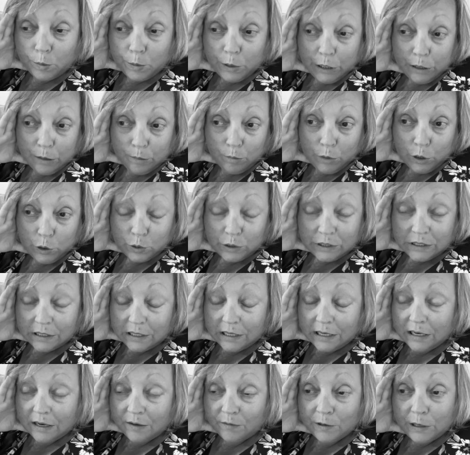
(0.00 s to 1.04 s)
but
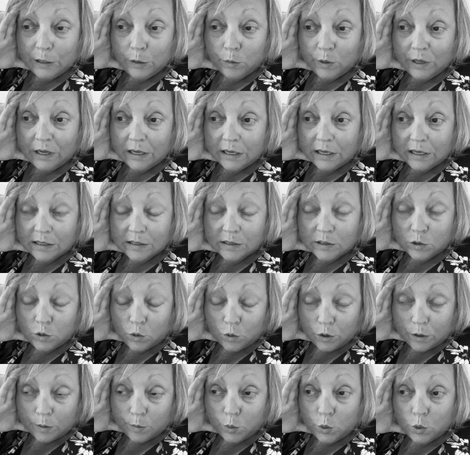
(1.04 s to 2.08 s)
mostly every week it's
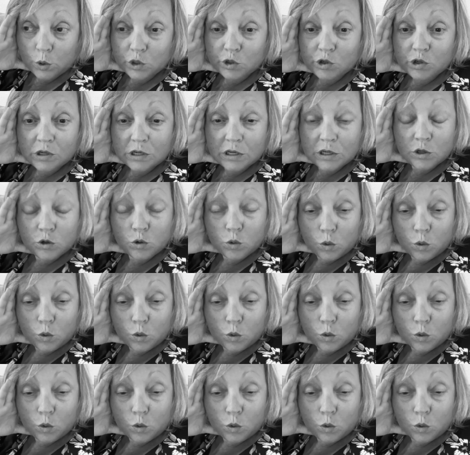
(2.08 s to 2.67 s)
Torah portion,